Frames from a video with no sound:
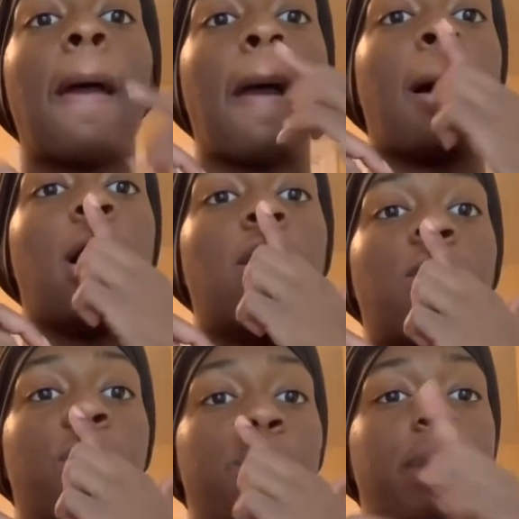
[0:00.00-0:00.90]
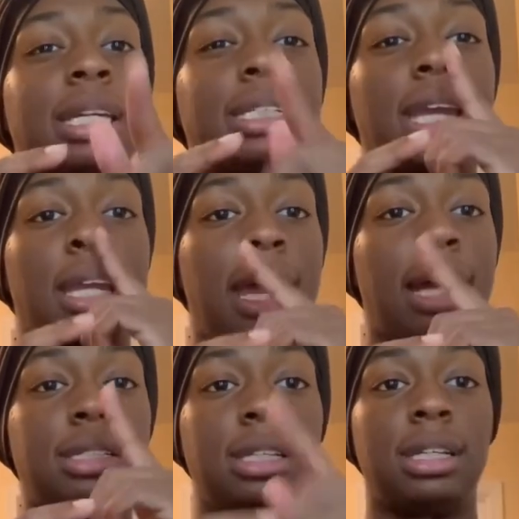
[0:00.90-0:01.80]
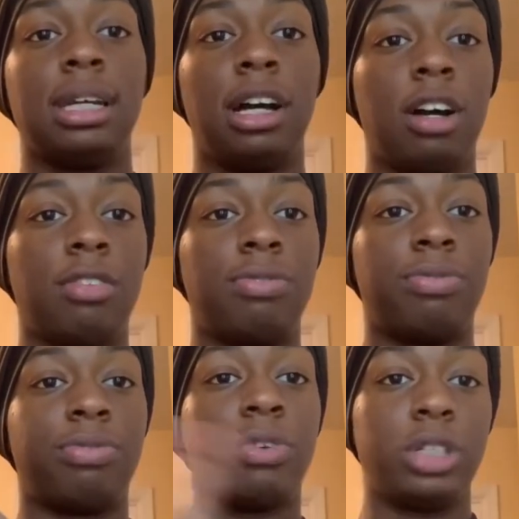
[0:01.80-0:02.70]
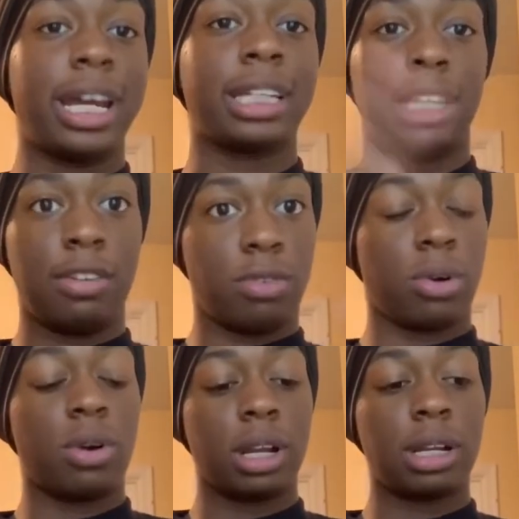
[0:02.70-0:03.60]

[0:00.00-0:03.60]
of basic and AIT of Fort Jackson and Fort Gordon.